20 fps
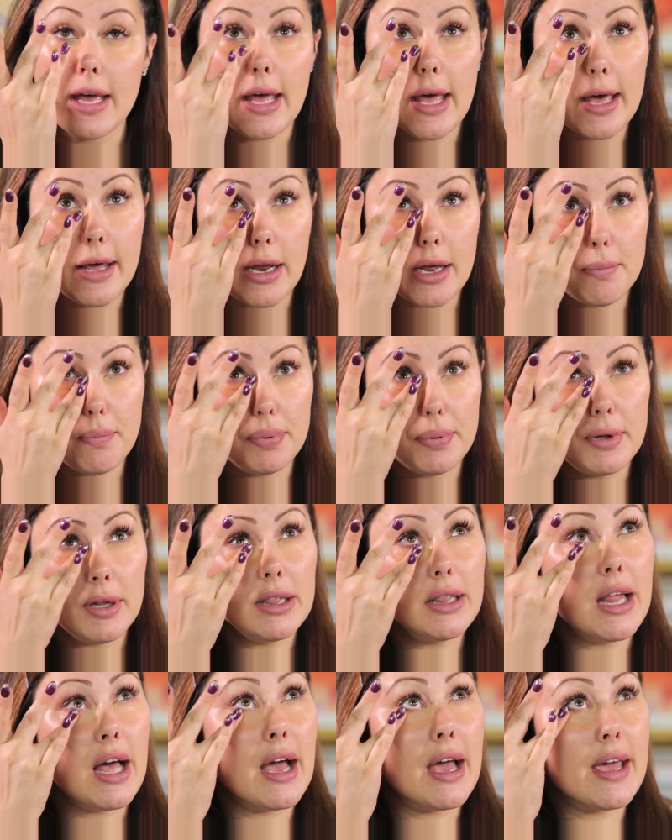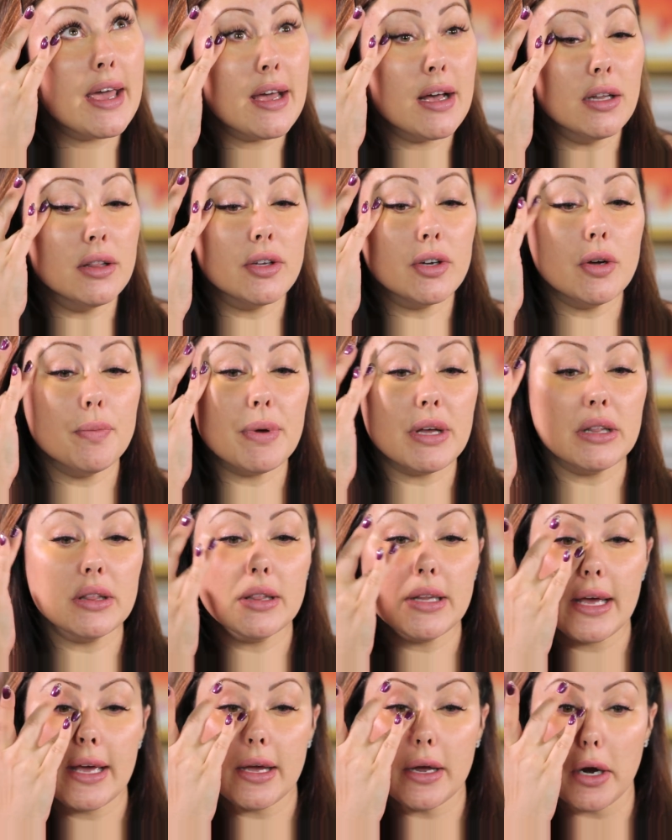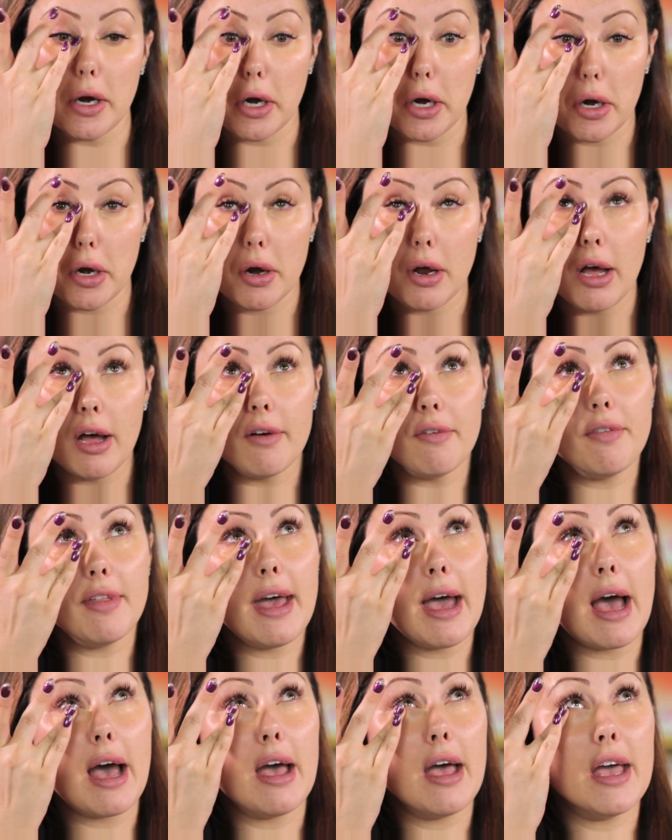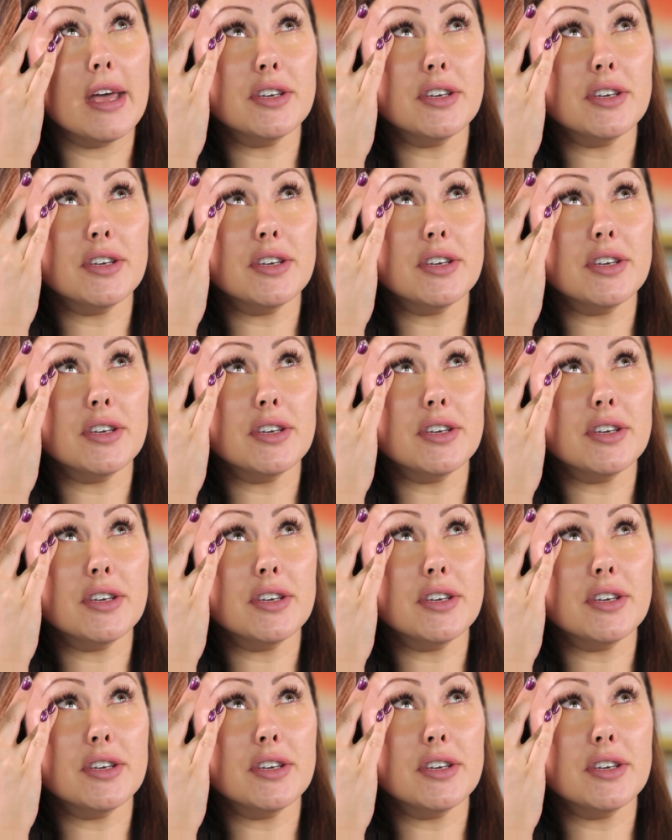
And I apply a little bit layer of that.